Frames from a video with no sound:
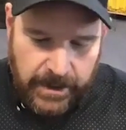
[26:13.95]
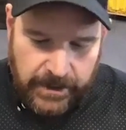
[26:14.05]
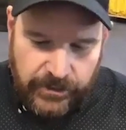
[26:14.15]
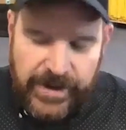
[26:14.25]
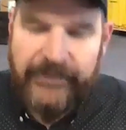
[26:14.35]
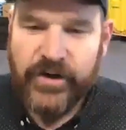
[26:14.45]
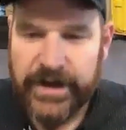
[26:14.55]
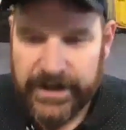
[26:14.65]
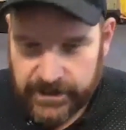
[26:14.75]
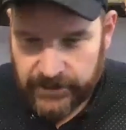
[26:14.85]
You're never
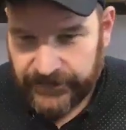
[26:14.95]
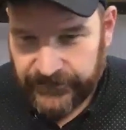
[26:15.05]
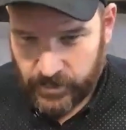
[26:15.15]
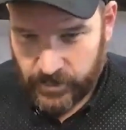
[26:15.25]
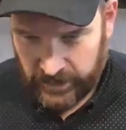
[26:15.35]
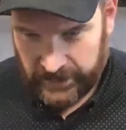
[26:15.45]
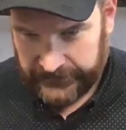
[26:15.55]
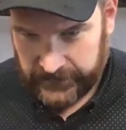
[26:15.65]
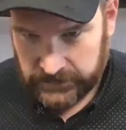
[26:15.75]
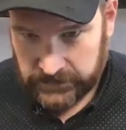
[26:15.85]
going to hear this from a
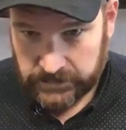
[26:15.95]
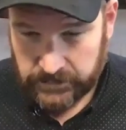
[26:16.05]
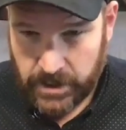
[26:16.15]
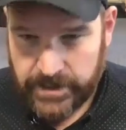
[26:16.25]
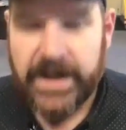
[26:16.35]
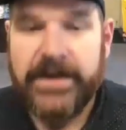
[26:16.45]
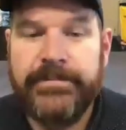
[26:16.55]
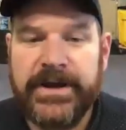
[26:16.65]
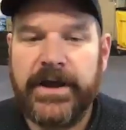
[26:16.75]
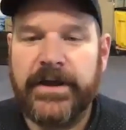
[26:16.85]
realtor. Okay.
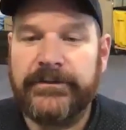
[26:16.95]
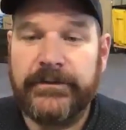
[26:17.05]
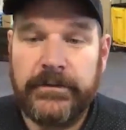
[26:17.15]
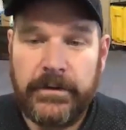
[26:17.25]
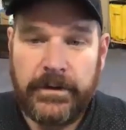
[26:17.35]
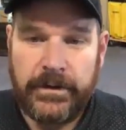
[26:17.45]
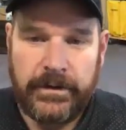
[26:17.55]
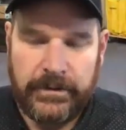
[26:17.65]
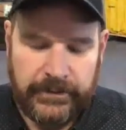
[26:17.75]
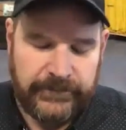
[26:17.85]
Because
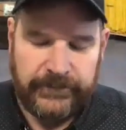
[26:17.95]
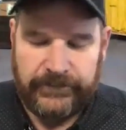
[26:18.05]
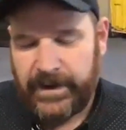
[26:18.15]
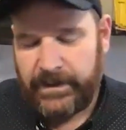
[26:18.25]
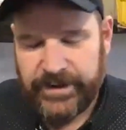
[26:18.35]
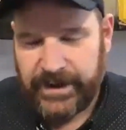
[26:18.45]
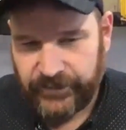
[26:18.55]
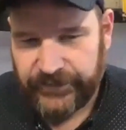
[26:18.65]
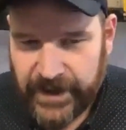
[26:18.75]
they would never say